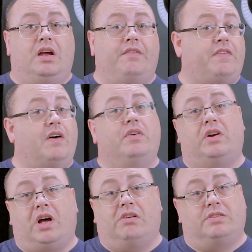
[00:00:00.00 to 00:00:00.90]
at
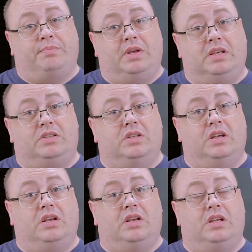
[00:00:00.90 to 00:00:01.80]
$500 a piece.
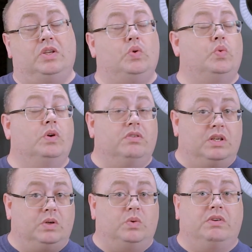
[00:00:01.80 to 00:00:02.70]
You
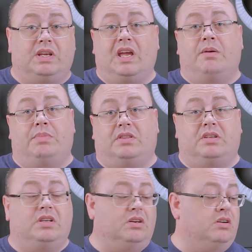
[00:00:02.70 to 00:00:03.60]
really, really can't beat the
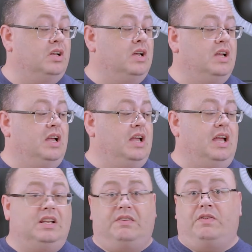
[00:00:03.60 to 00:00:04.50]
deal.
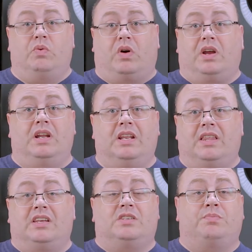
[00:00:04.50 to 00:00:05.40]
And if you're working
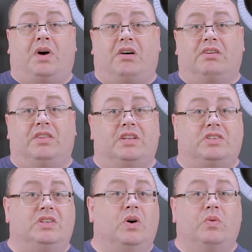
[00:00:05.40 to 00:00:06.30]
anything smaller
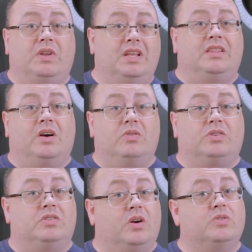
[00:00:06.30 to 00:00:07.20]
that you don't need those,
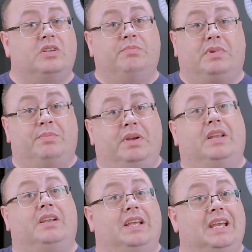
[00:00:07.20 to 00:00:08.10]
because those can, can be,
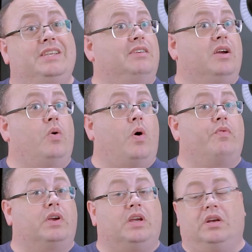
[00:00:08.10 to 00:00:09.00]
easily go
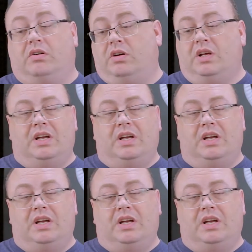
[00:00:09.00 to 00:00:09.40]
overkill,